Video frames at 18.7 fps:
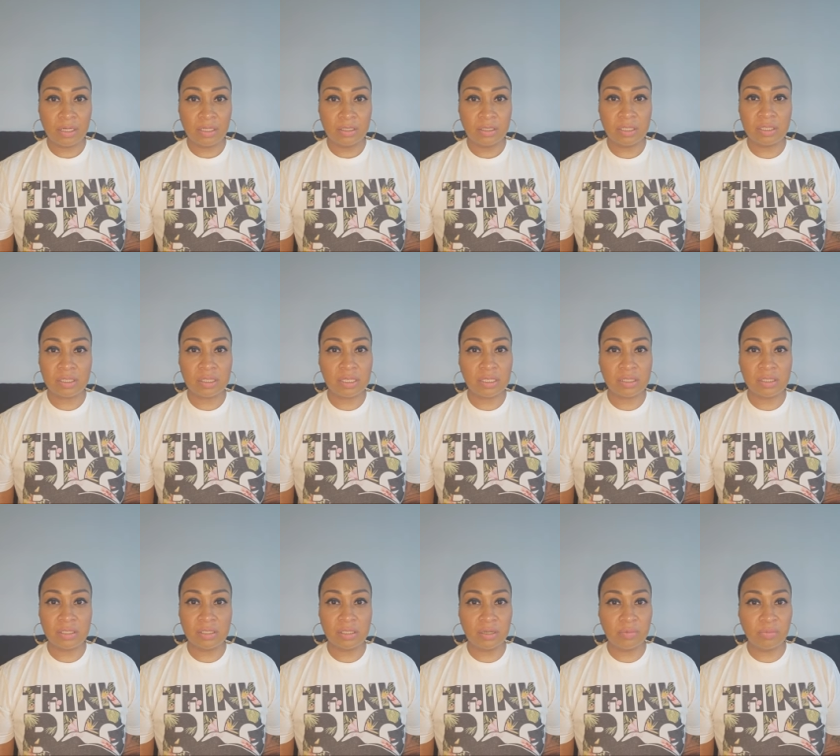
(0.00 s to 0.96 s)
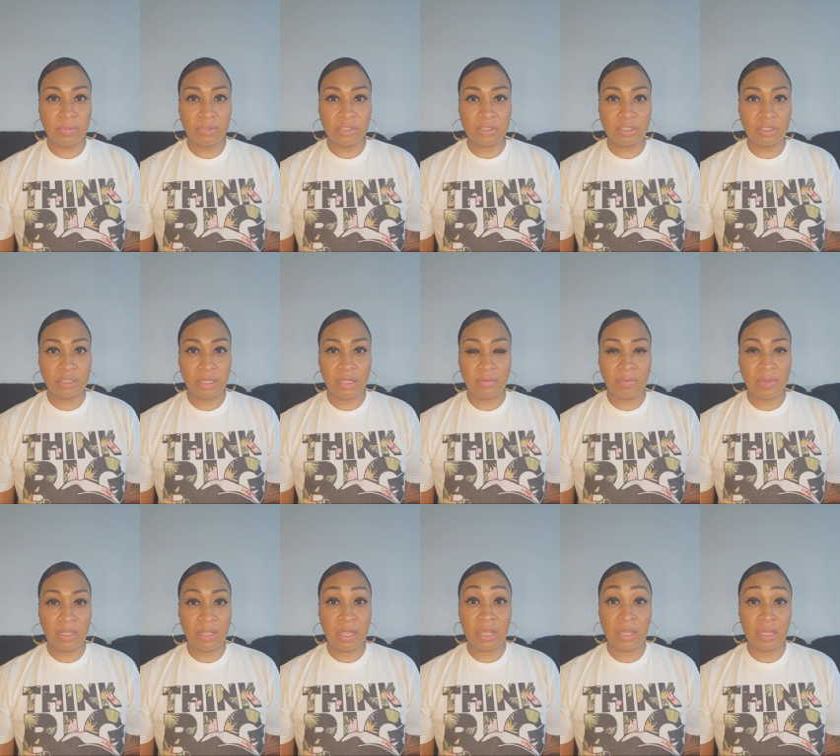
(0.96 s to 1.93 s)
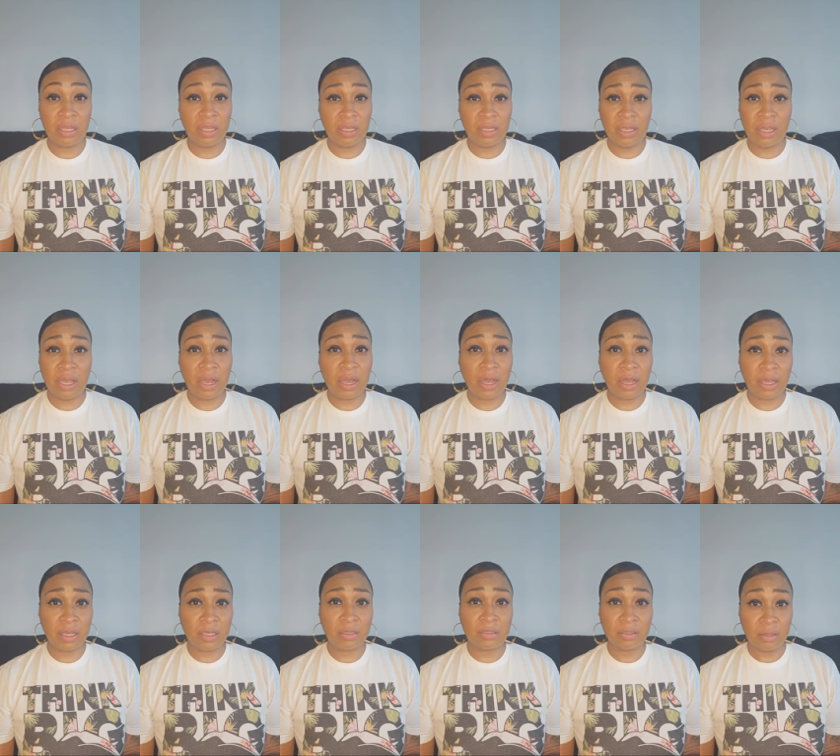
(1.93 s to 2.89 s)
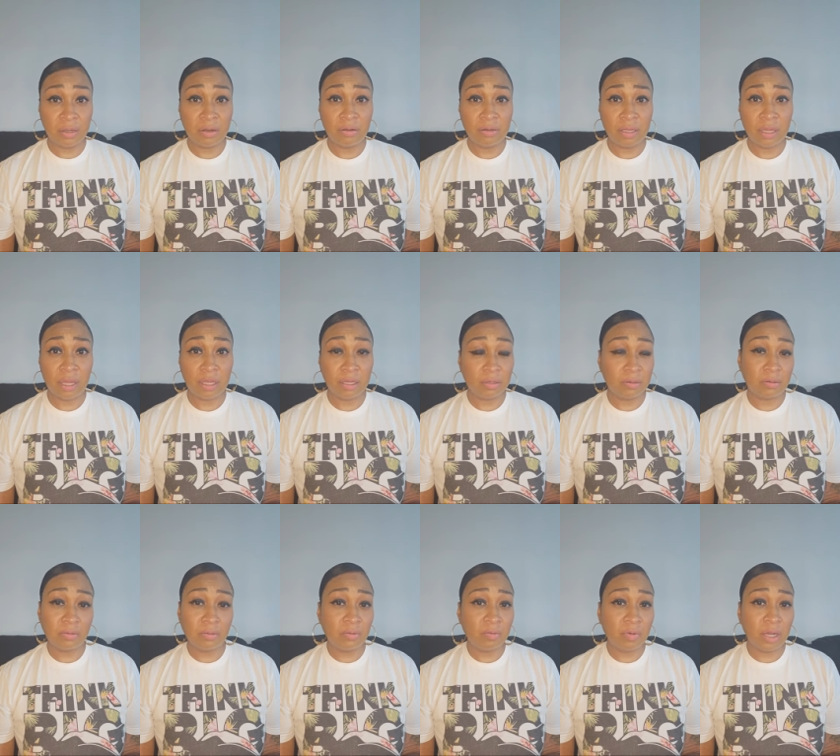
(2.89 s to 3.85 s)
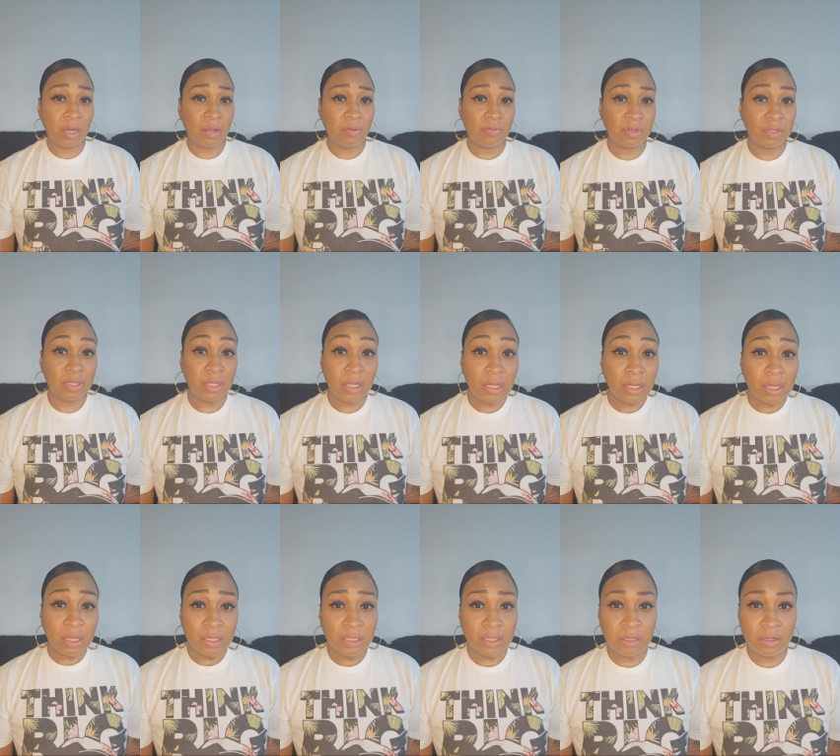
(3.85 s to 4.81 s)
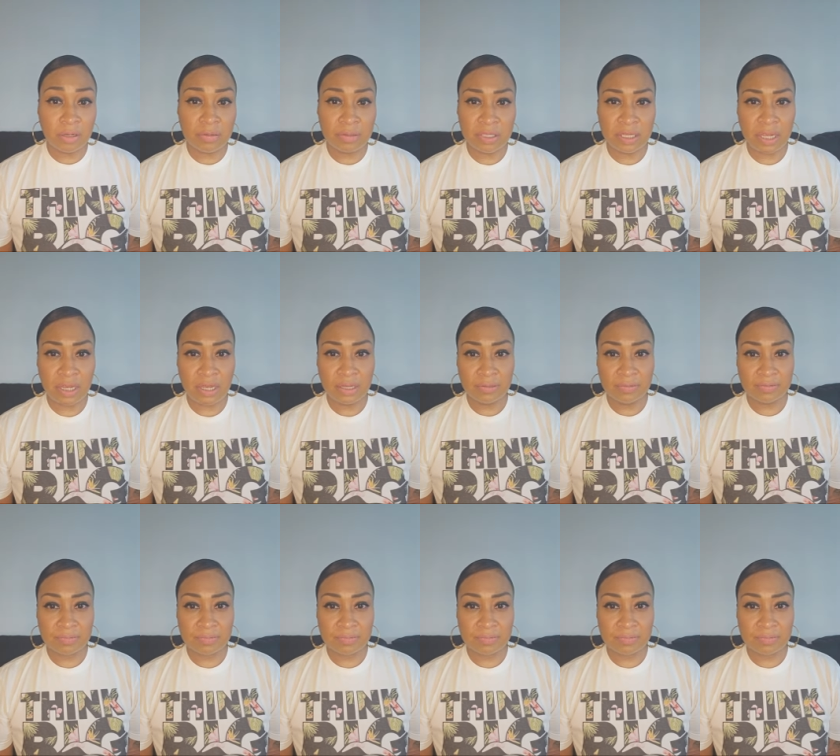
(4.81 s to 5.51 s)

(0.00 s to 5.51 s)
Just listen to the bullshit and be like, yeah, right, okay, whatever. You know what I'm saying?